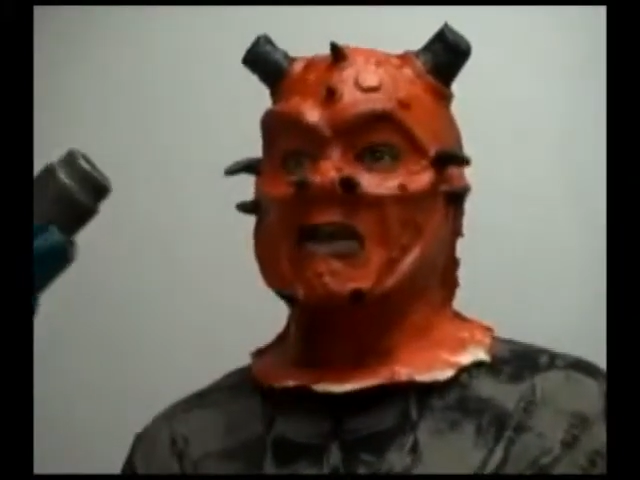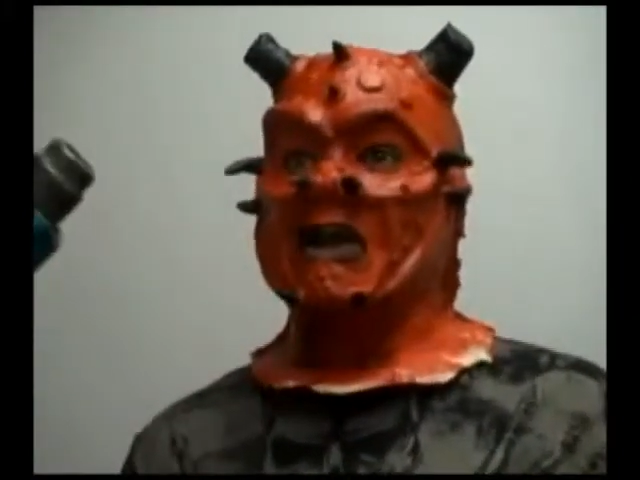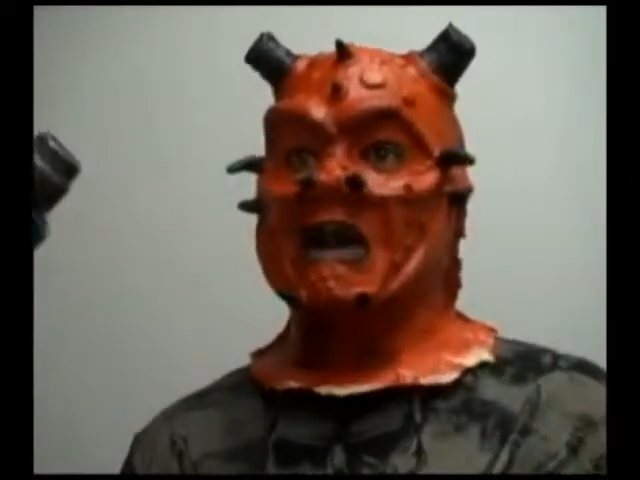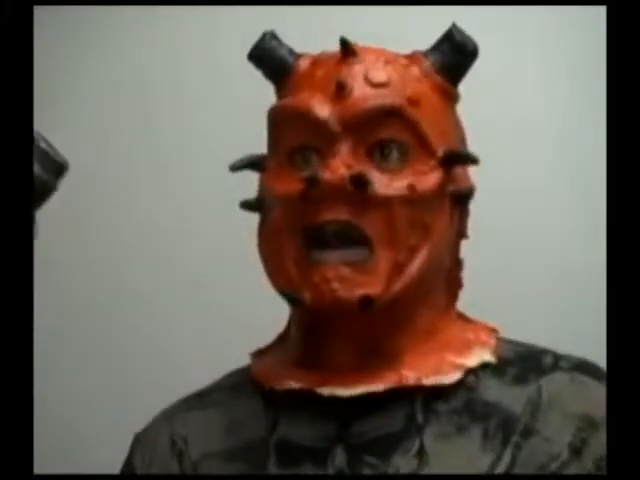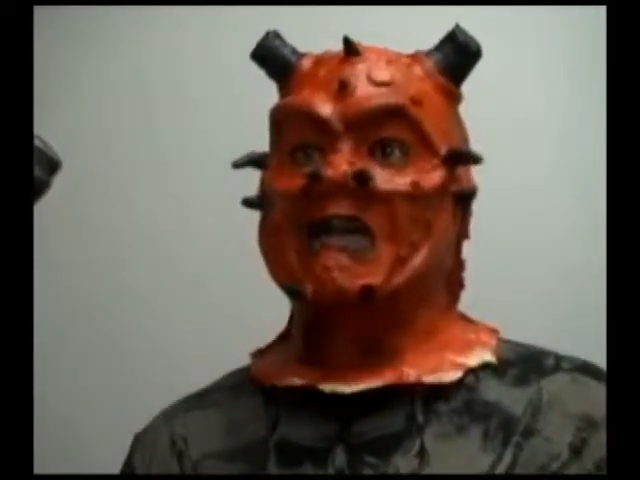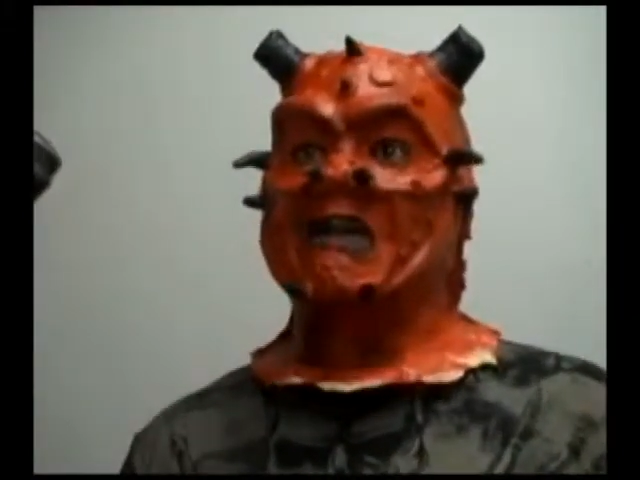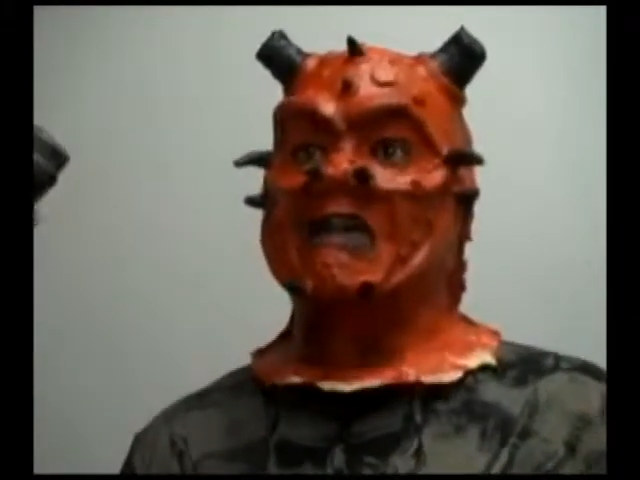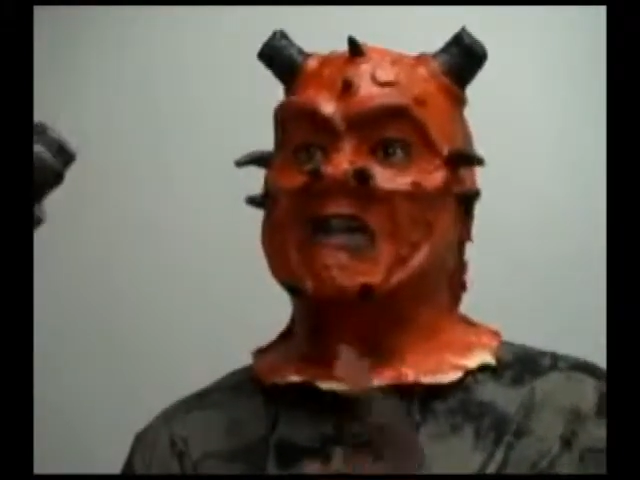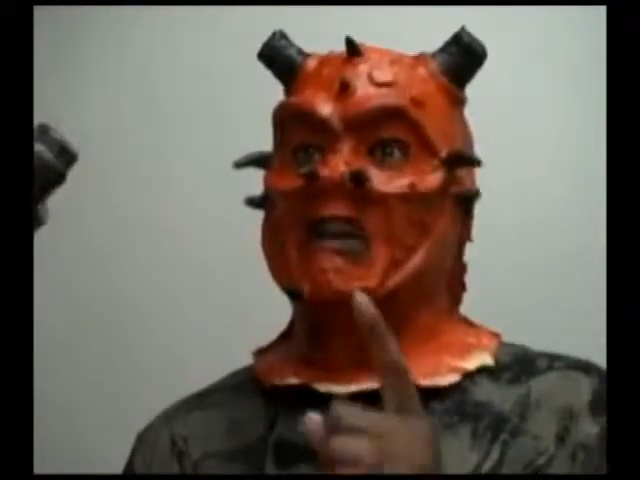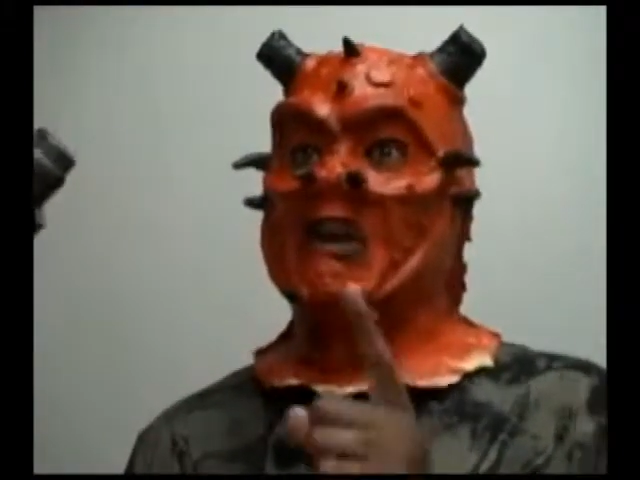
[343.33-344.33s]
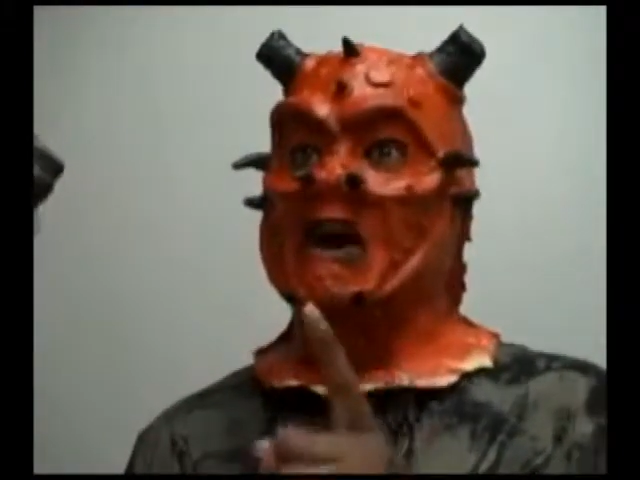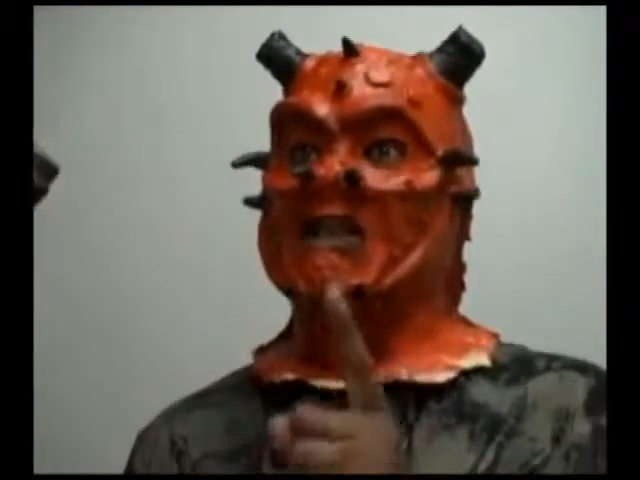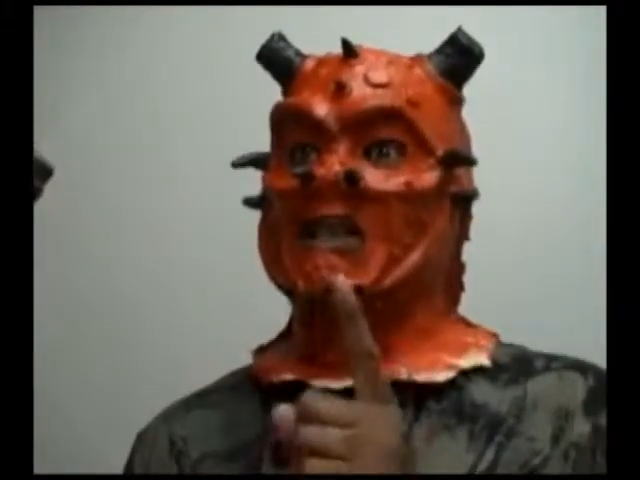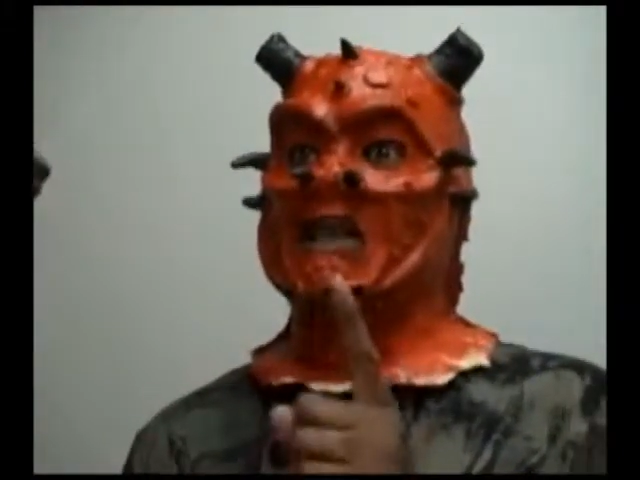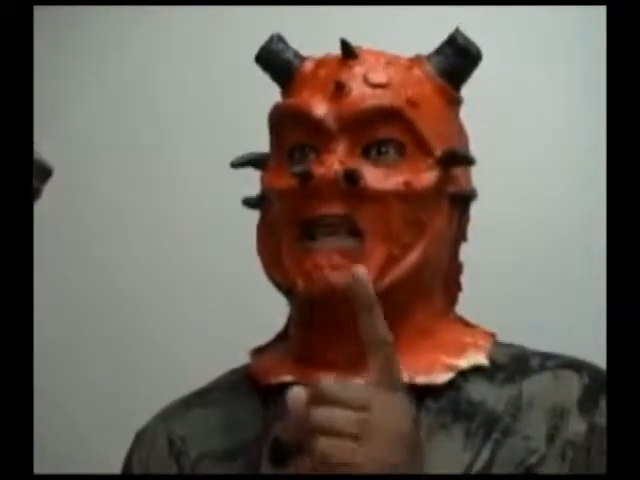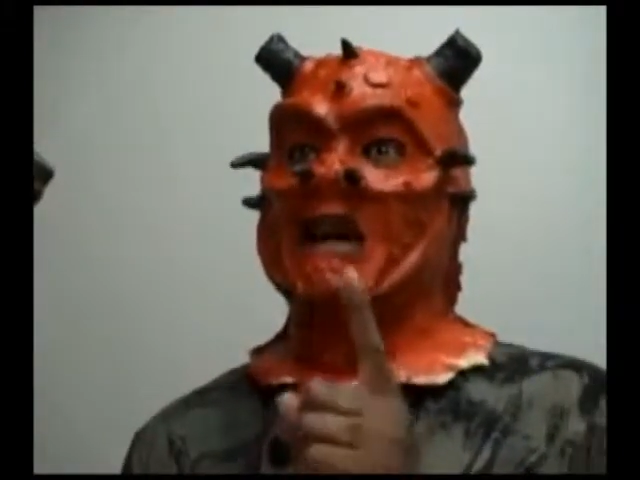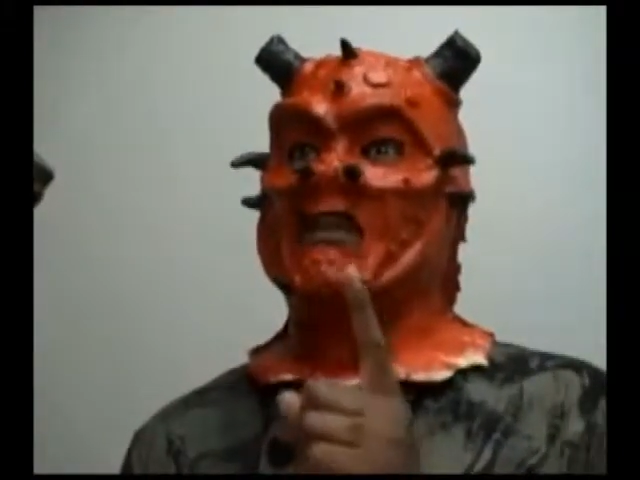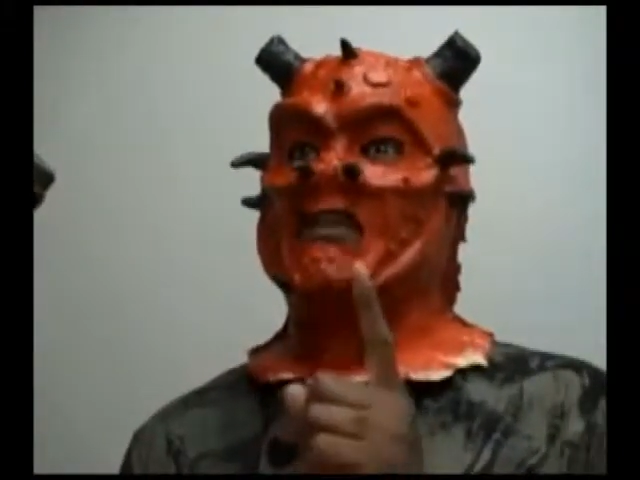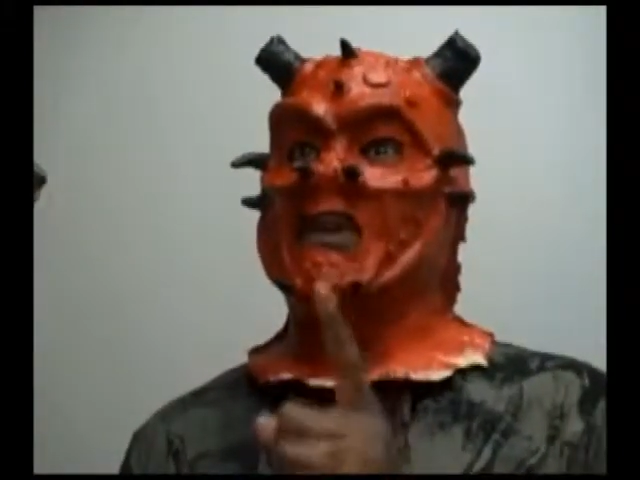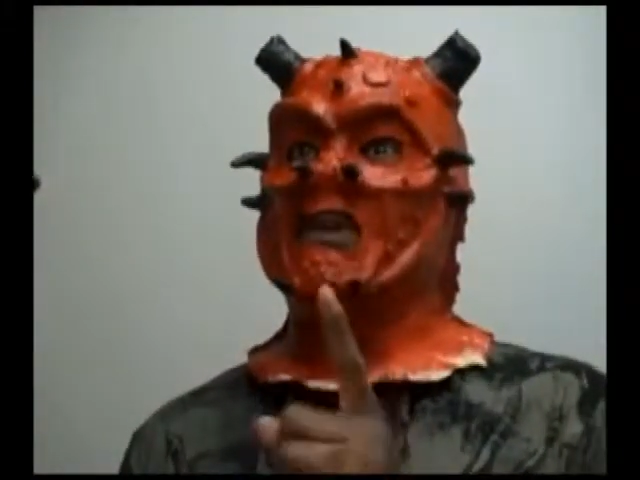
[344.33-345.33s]
So I have to watch it and
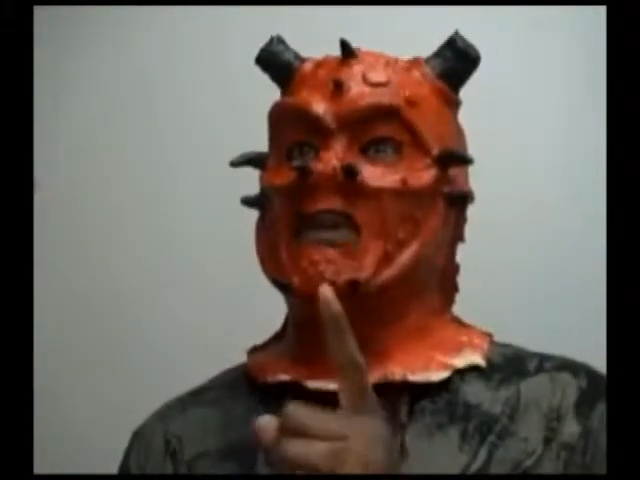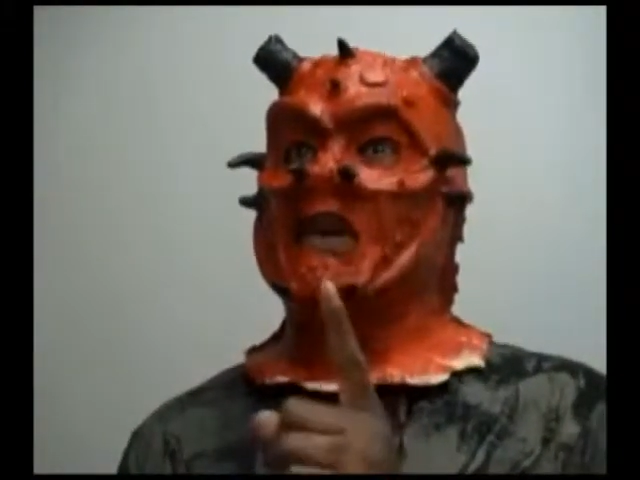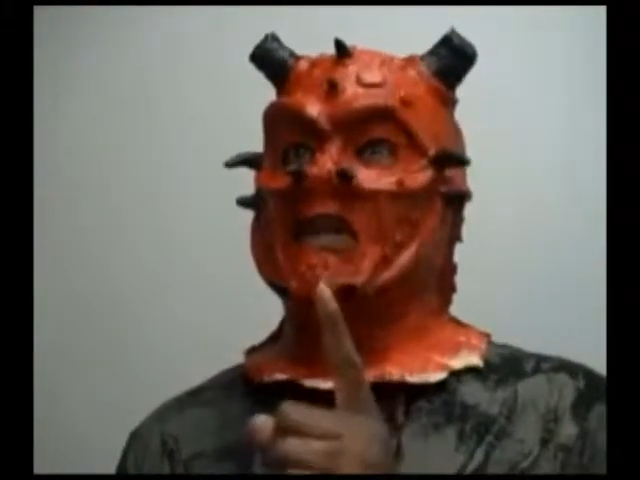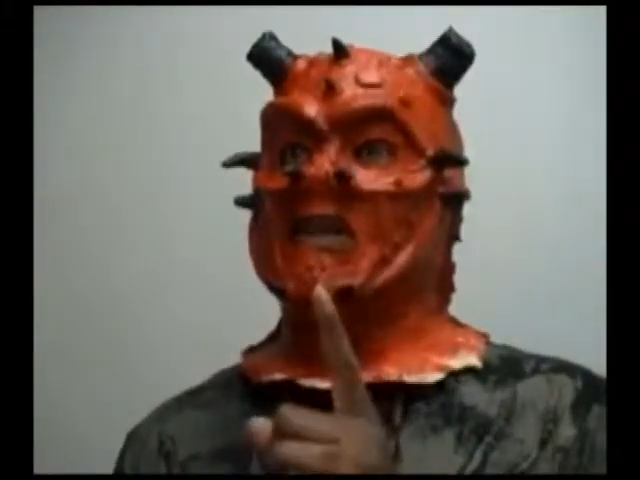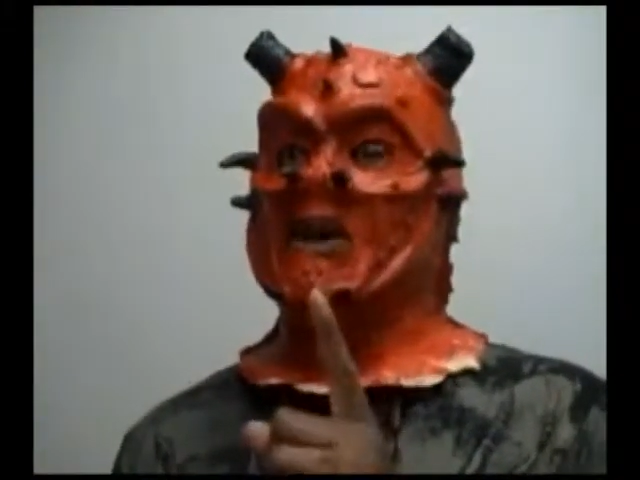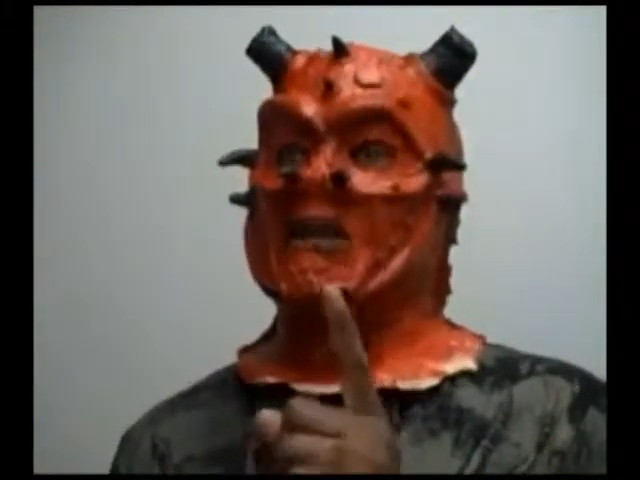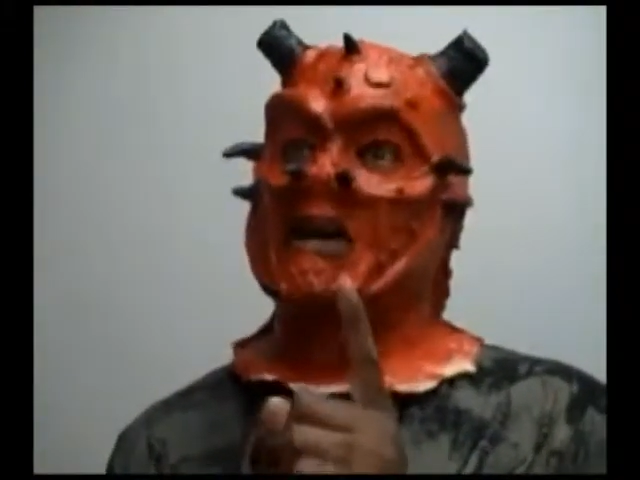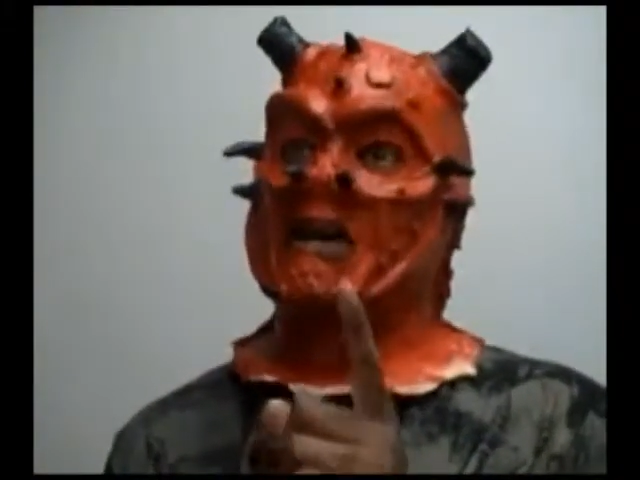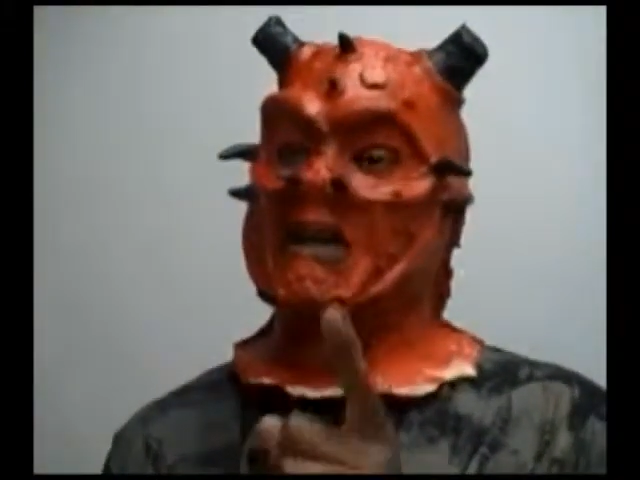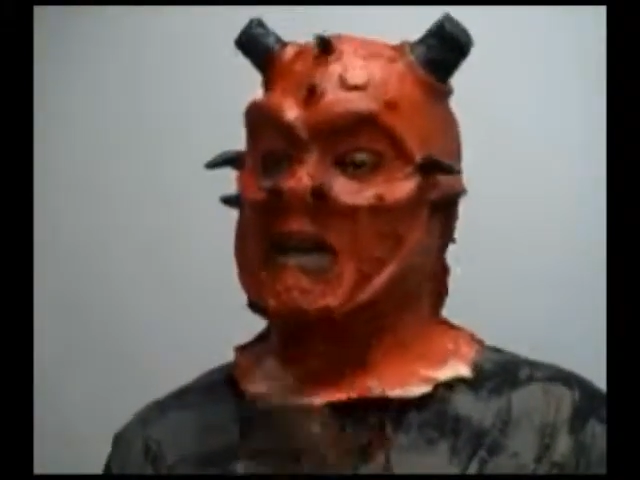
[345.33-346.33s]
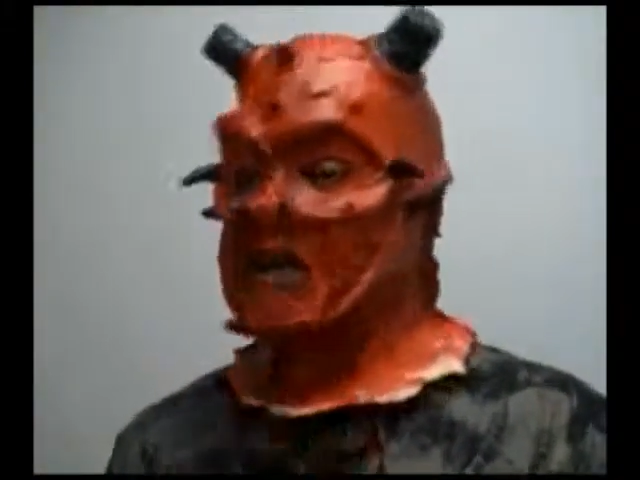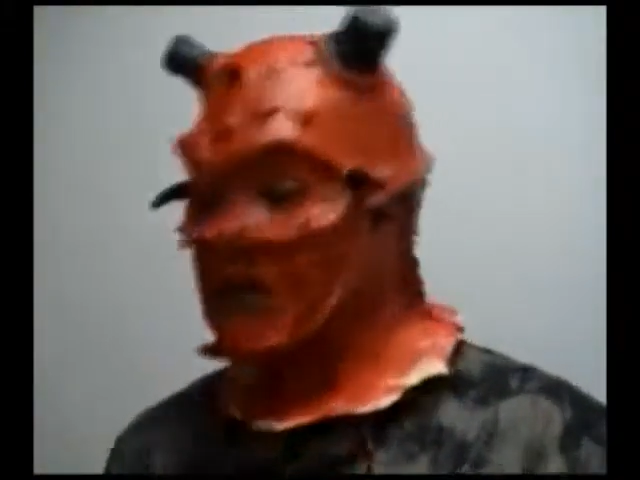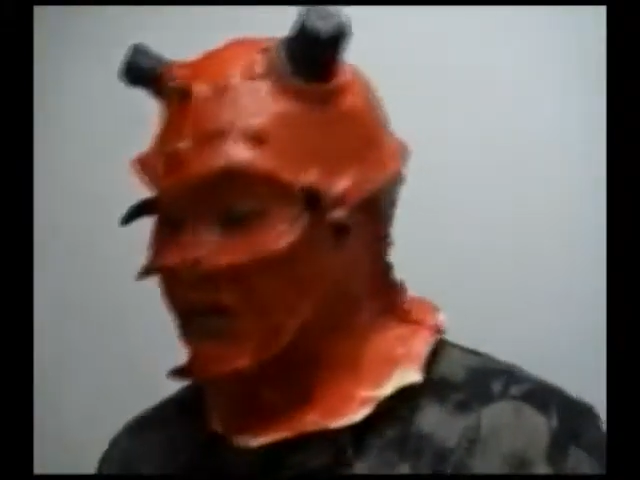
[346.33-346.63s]
not burn myself again.